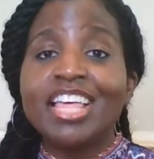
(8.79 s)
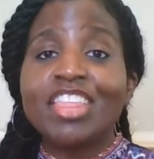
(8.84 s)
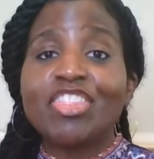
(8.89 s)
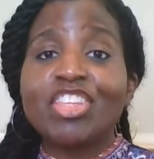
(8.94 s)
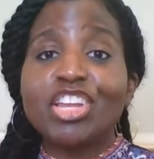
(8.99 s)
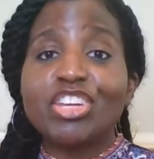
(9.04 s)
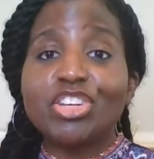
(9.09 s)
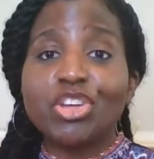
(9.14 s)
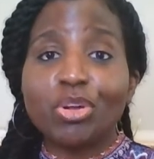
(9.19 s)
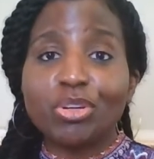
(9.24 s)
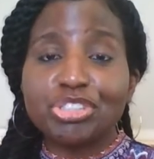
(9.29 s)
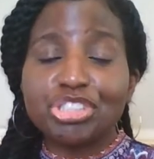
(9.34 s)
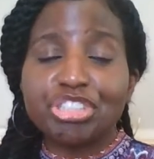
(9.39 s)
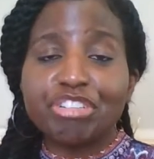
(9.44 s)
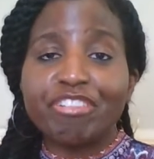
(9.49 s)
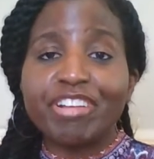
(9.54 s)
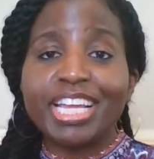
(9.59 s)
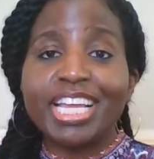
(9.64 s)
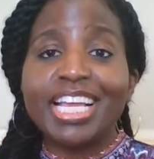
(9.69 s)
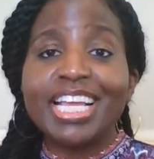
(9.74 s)
the
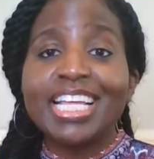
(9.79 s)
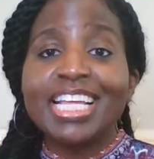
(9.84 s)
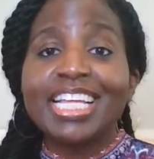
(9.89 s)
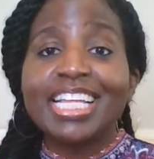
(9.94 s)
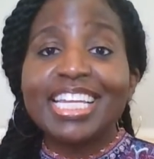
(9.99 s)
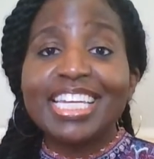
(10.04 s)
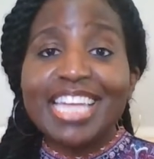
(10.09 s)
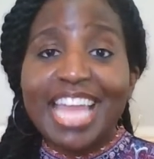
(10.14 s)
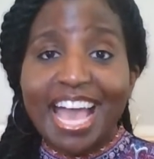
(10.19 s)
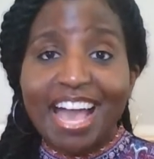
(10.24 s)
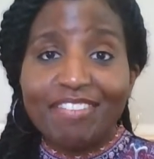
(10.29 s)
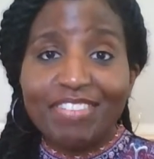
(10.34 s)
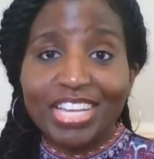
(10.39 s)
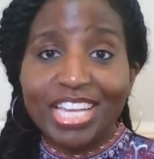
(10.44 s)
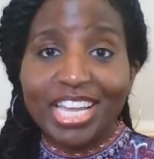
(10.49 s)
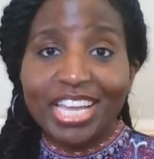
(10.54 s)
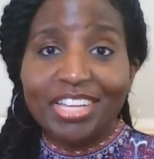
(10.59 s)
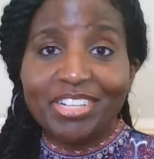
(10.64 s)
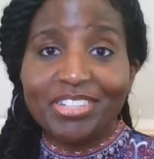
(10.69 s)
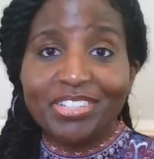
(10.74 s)
Nurturing
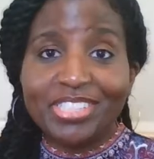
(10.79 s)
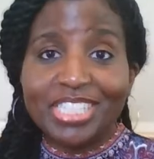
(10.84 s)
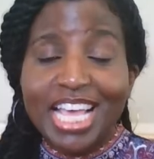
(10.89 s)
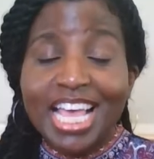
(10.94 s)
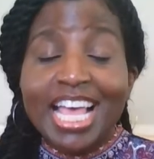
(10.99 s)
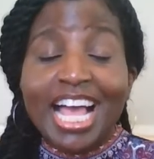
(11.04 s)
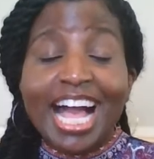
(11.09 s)
Navigators.